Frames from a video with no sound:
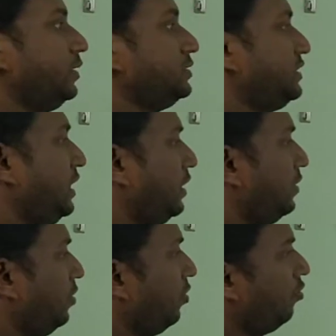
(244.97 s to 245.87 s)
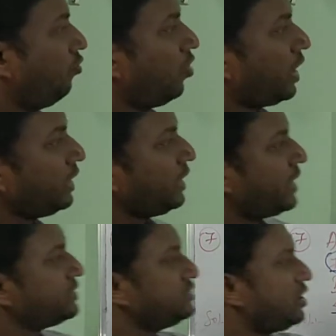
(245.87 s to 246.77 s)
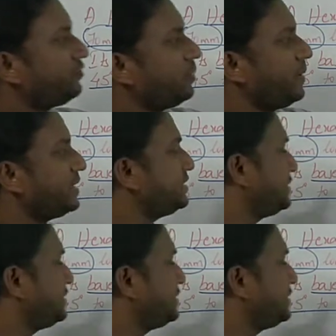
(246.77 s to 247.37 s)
See, one edge of the base is